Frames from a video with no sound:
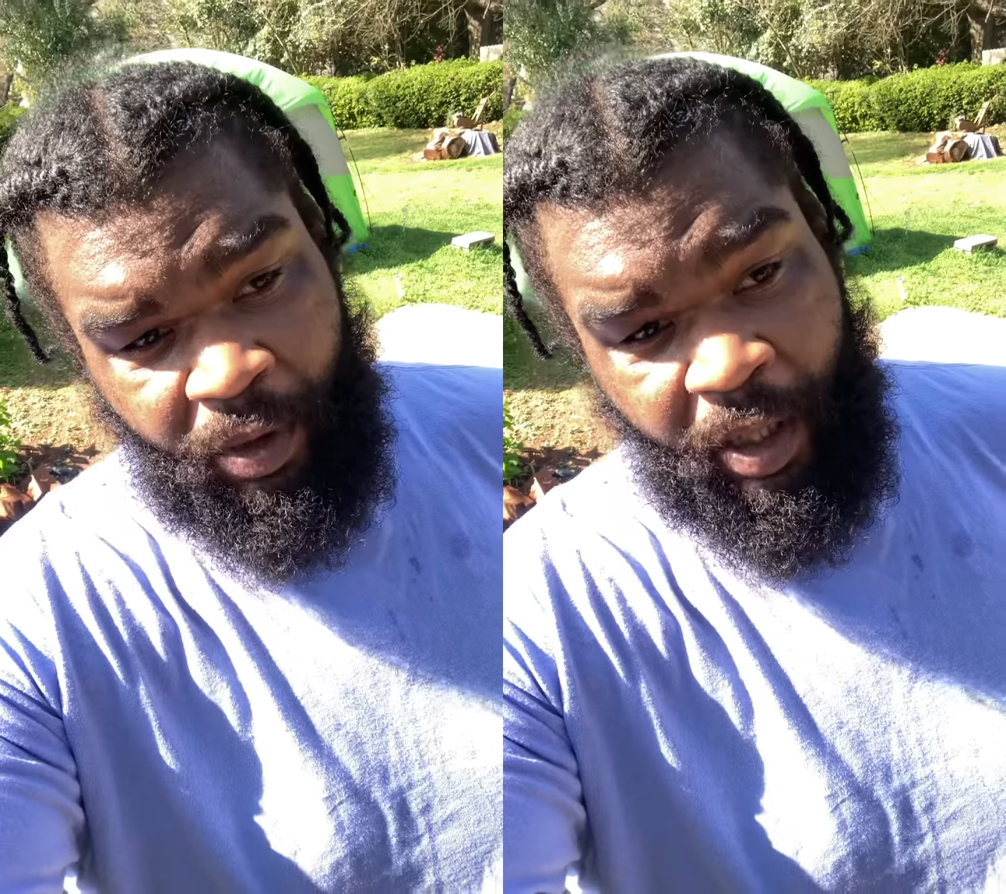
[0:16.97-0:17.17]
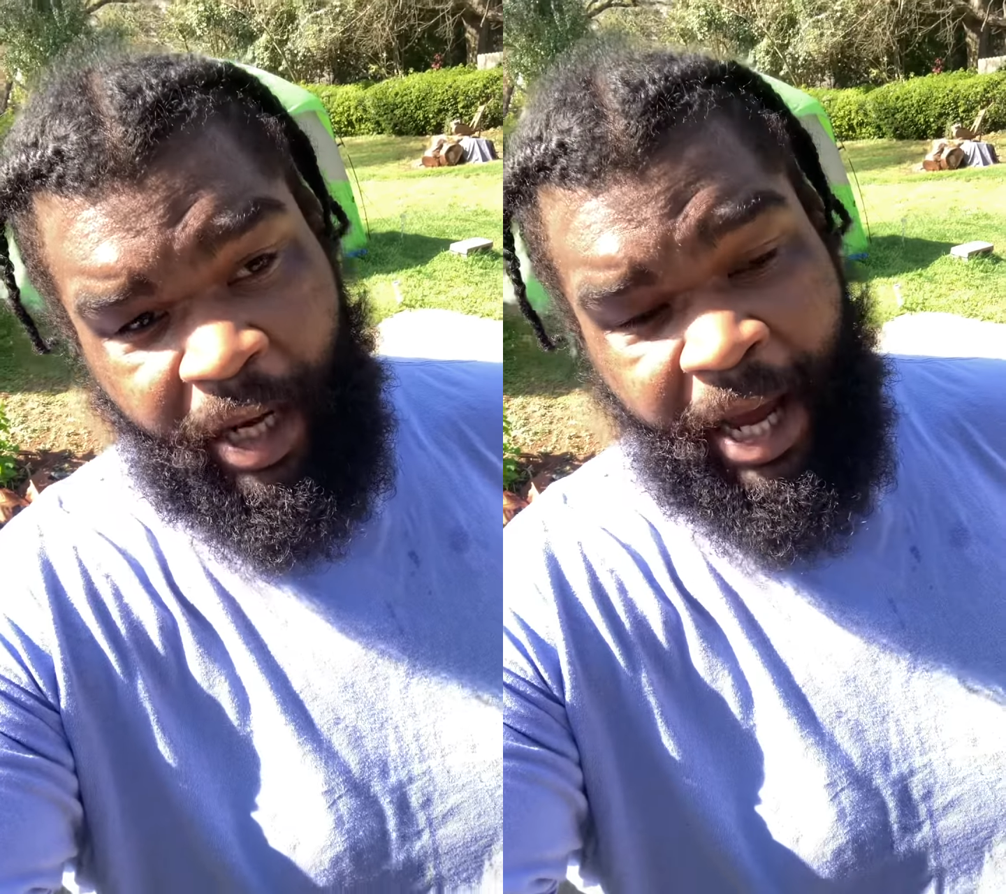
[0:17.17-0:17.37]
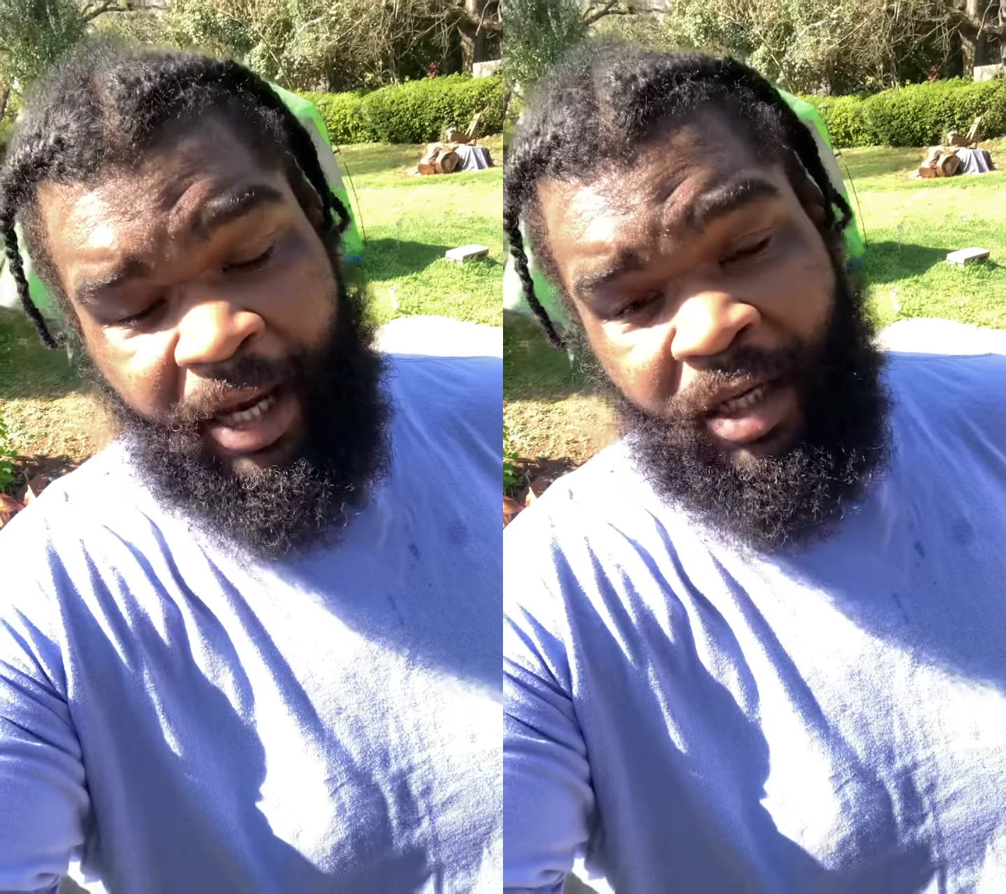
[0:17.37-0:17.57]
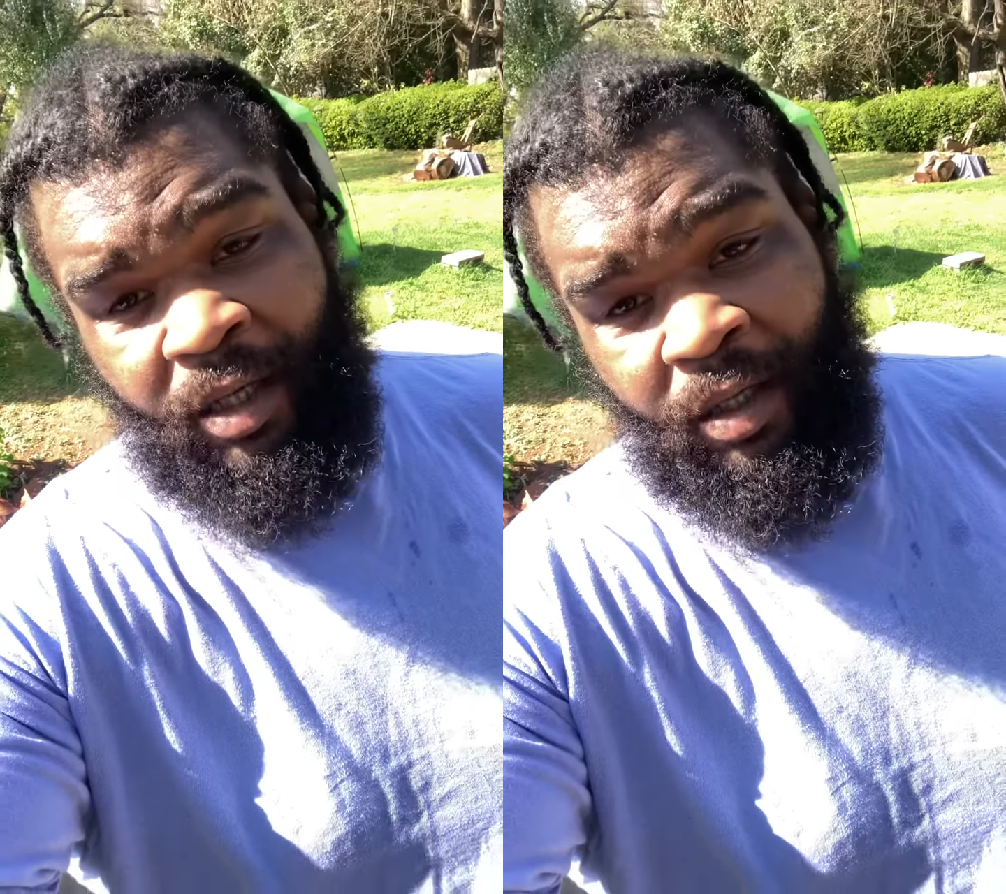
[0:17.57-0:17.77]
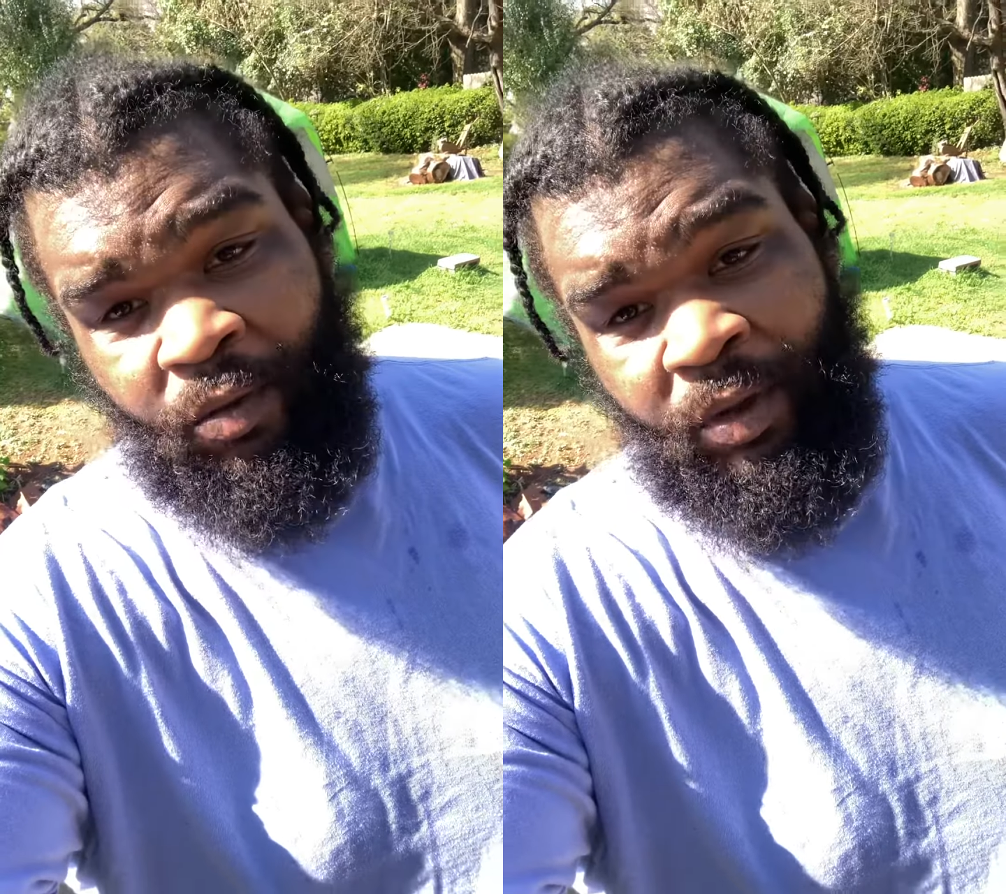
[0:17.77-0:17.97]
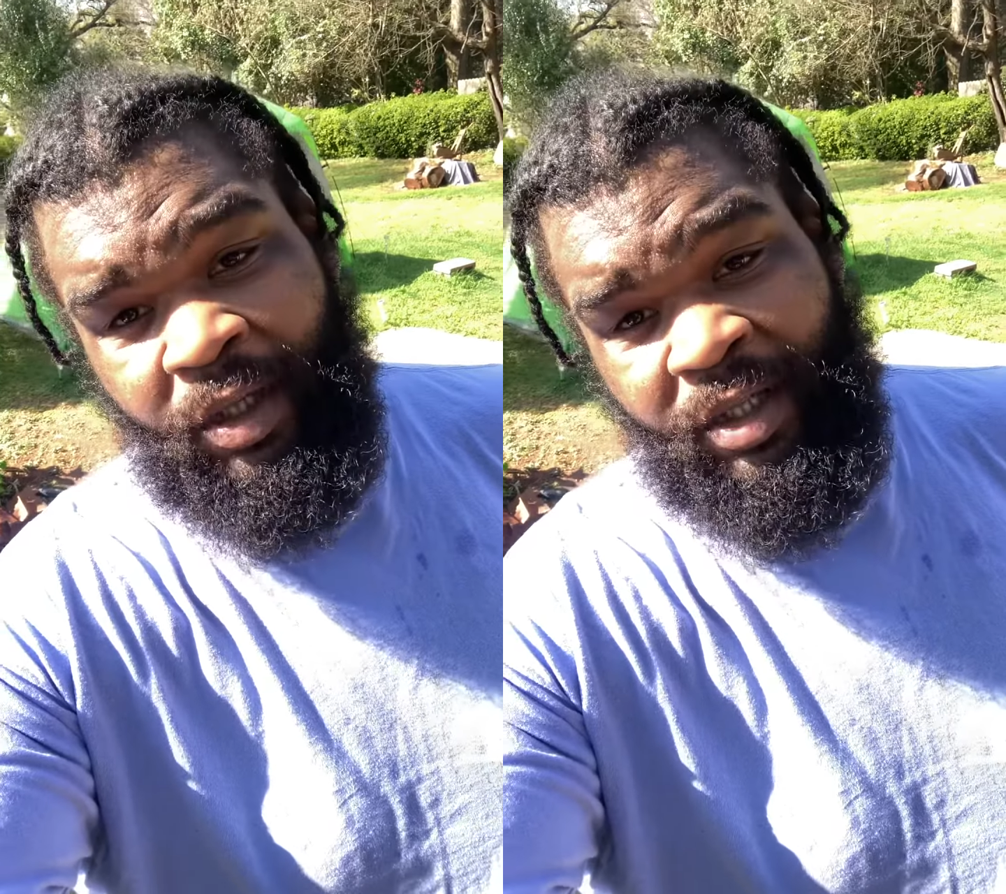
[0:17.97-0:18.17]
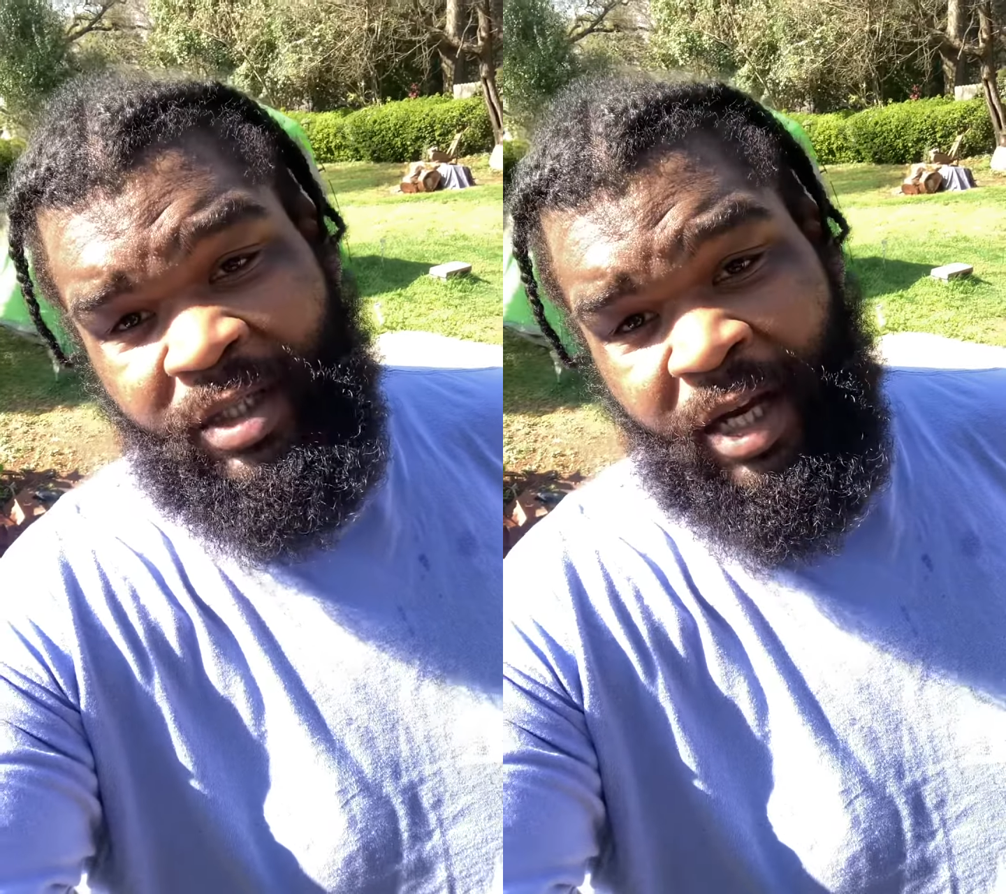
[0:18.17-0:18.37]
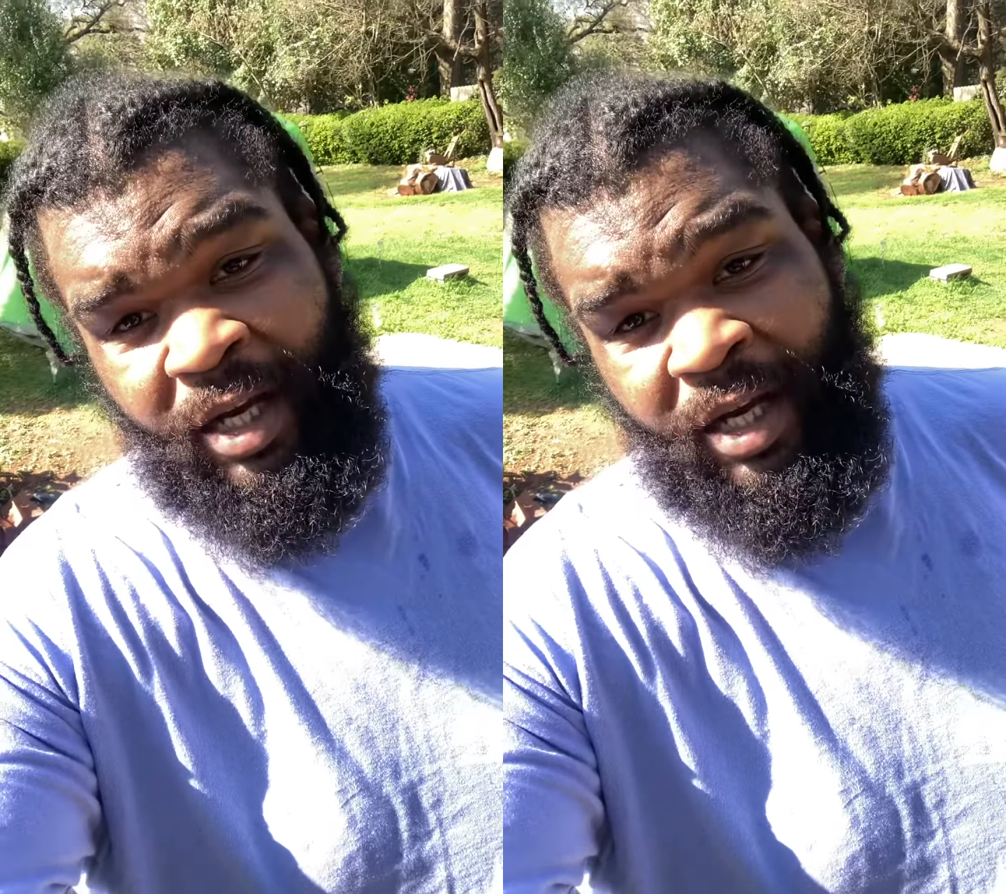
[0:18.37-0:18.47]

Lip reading: and the idea, well, at least the